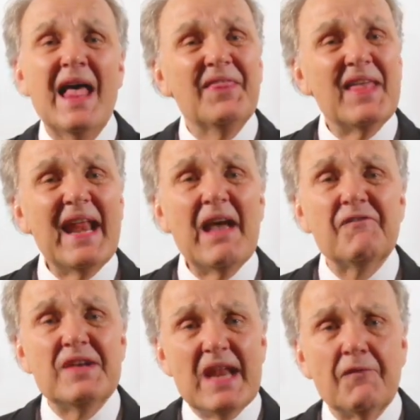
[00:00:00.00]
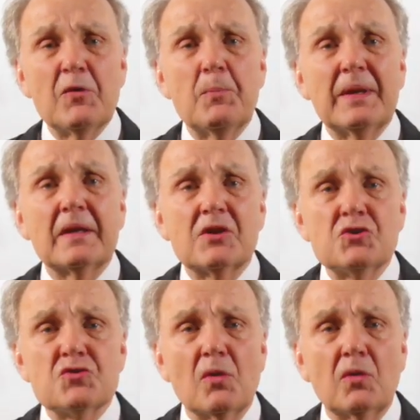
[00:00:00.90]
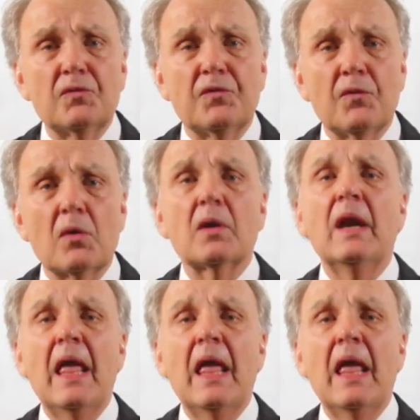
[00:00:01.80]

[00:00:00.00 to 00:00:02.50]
that have never been controlled for